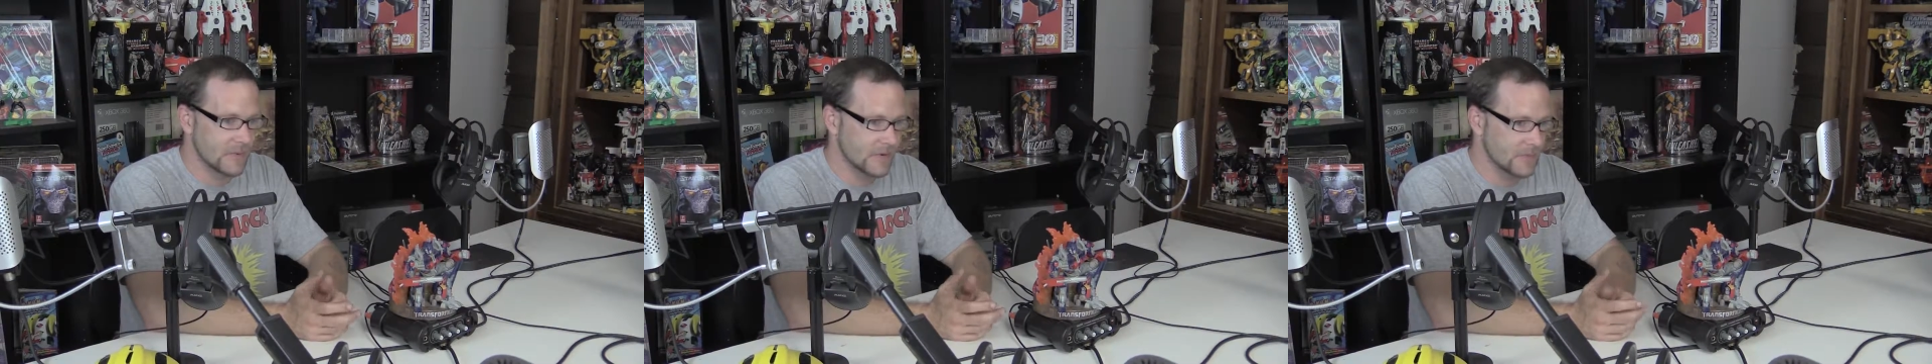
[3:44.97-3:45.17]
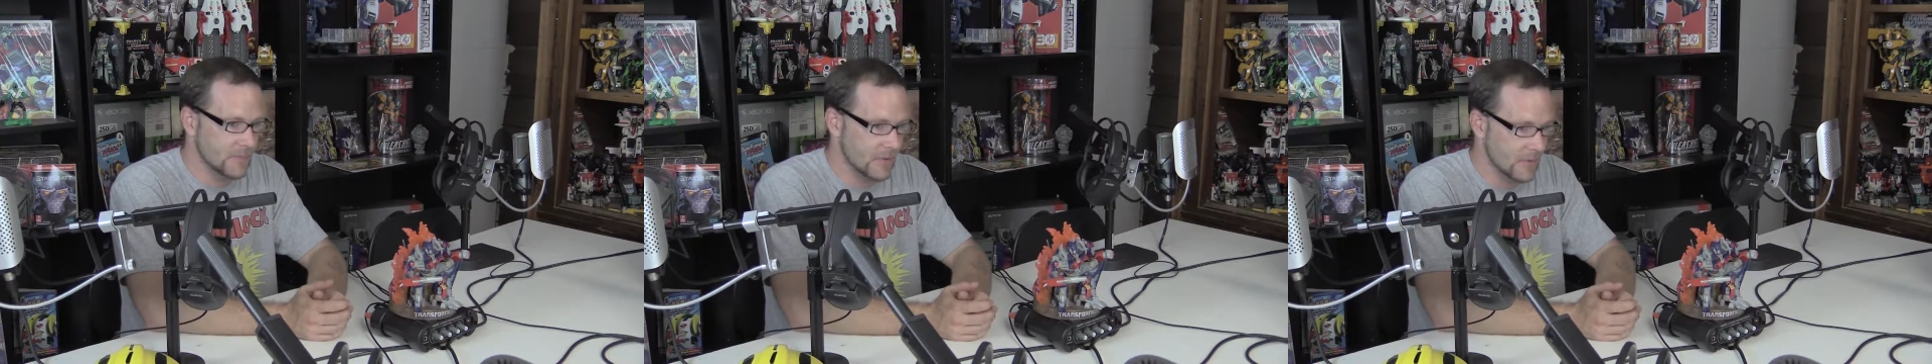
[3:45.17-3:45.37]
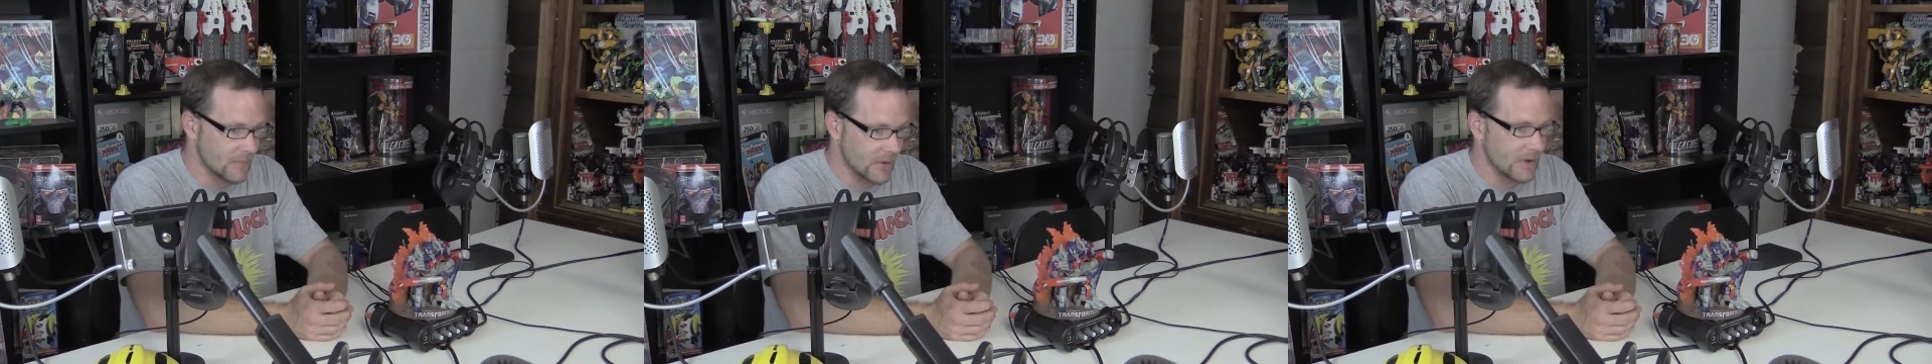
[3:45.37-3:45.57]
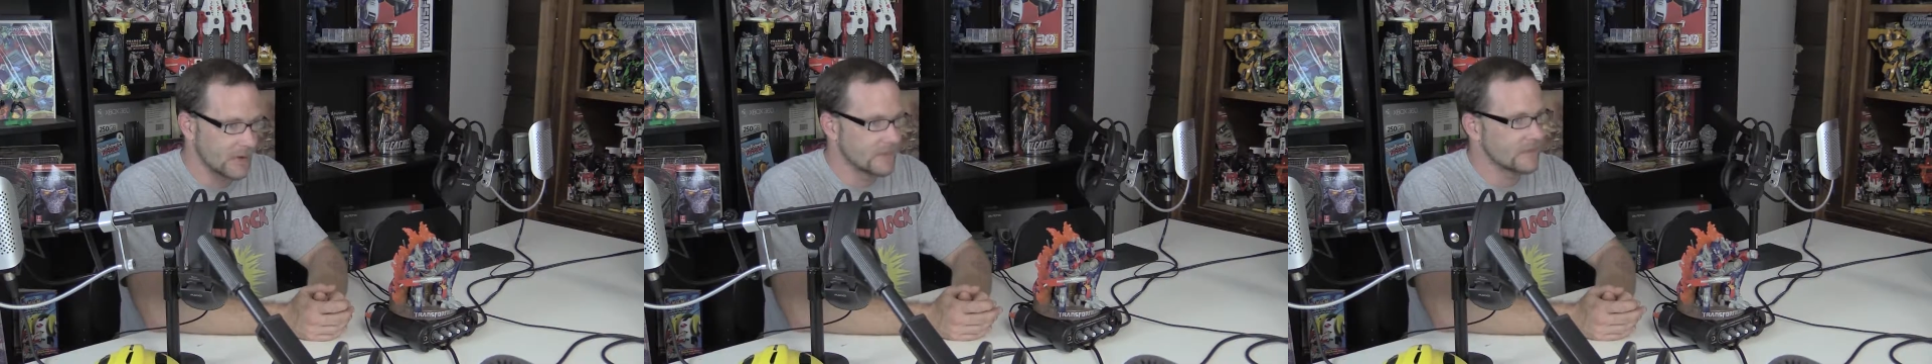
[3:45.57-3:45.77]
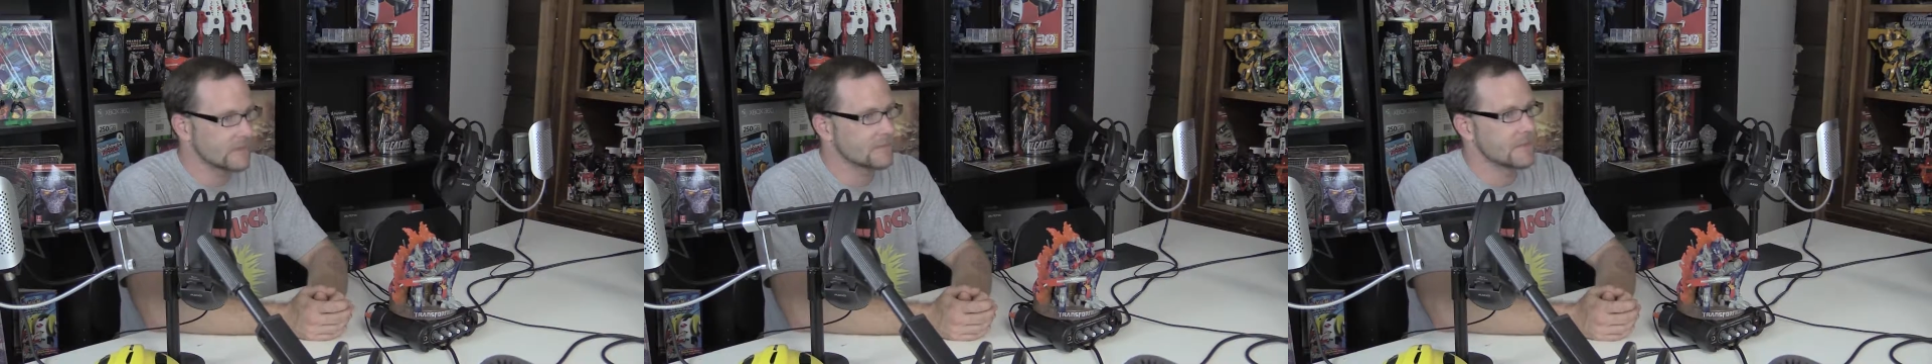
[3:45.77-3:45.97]
just put a brand
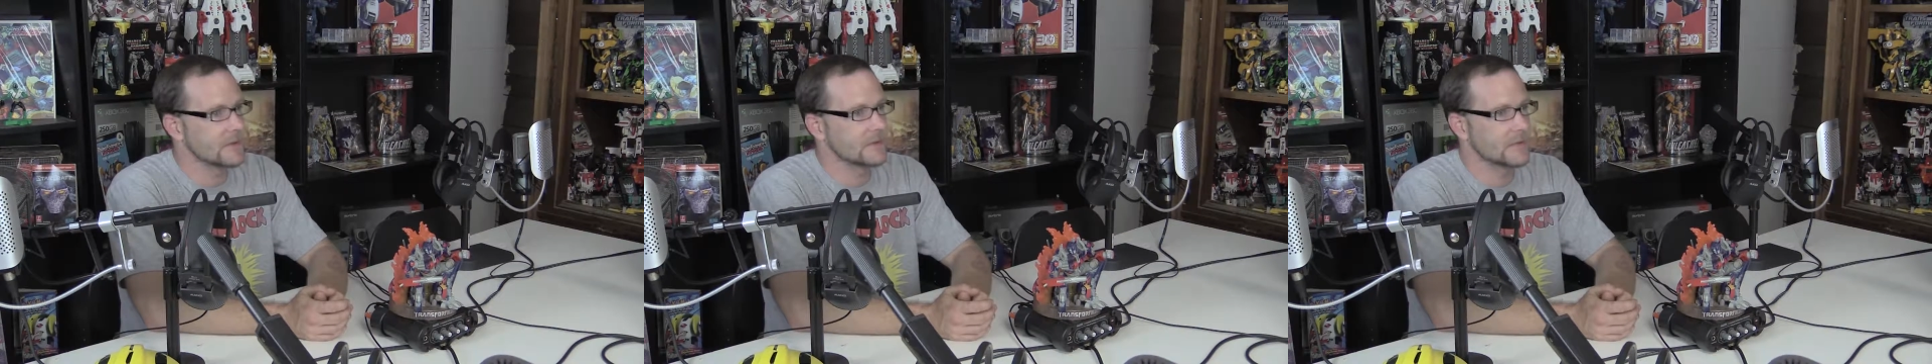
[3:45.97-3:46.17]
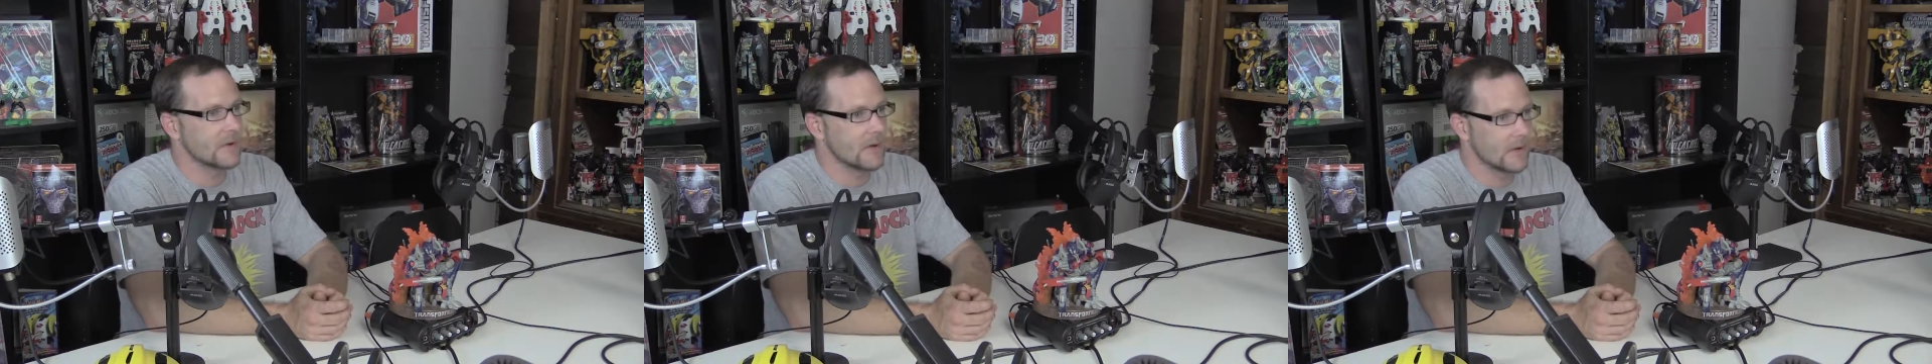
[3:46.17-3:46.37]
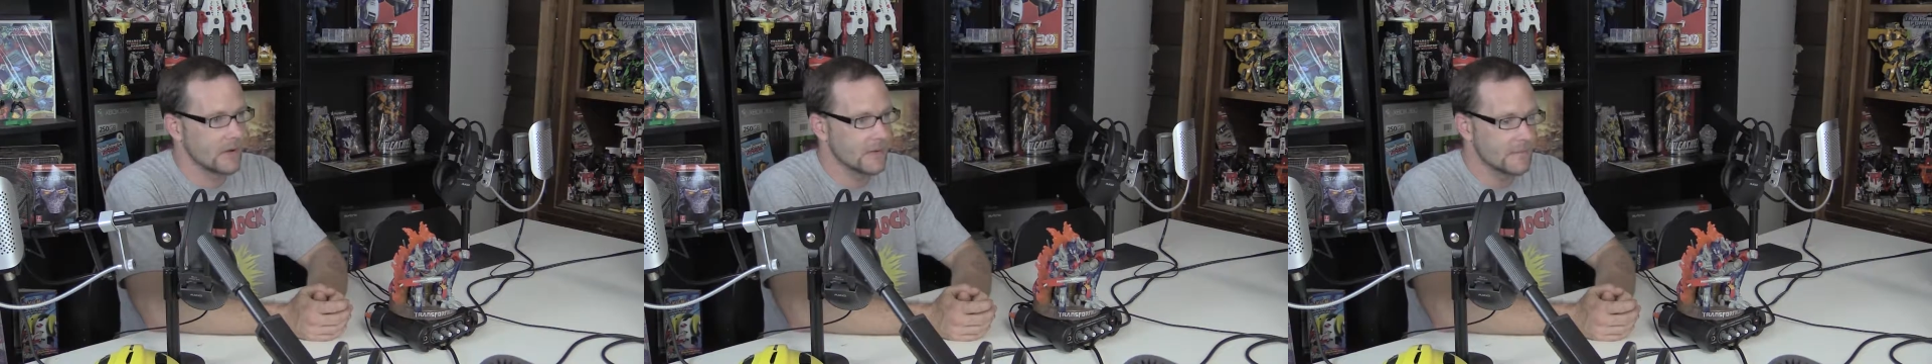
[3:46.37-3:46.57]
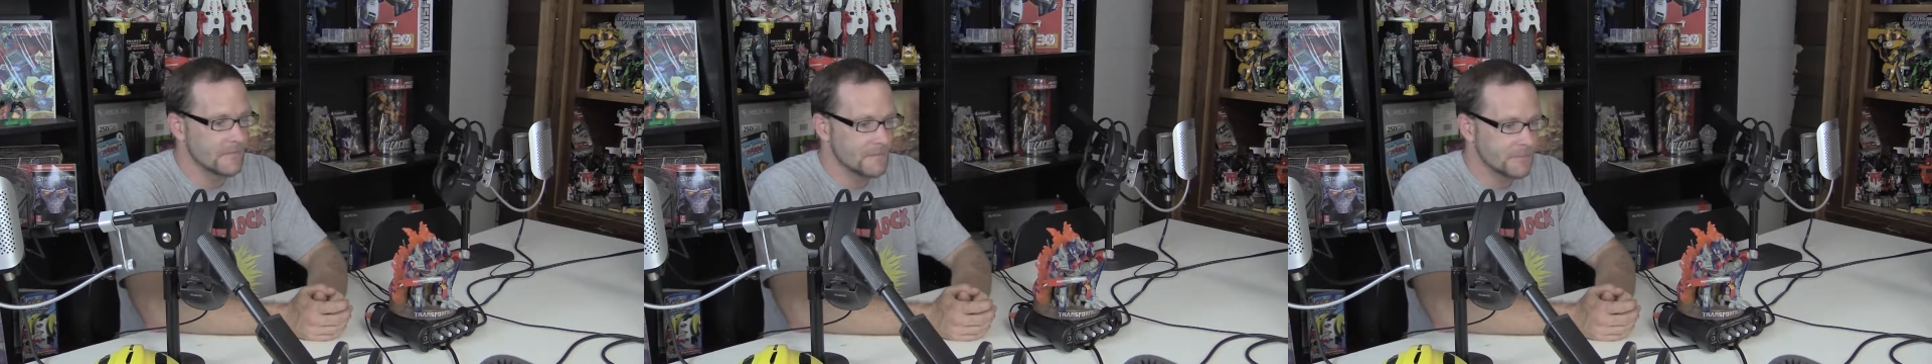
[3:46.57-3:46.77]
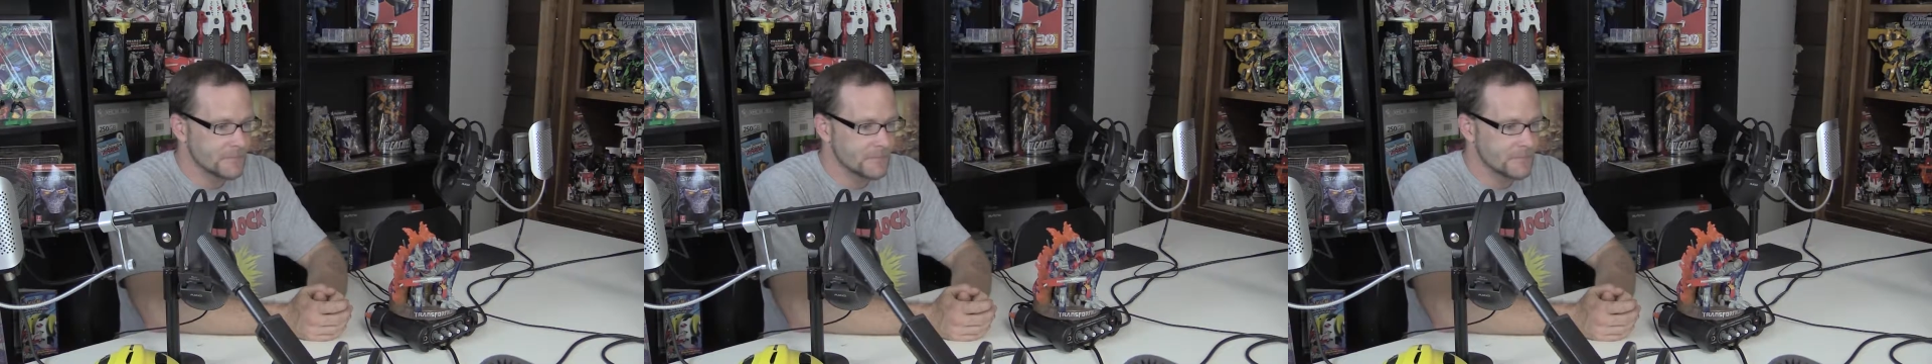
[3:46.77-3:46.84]
new suspension on it.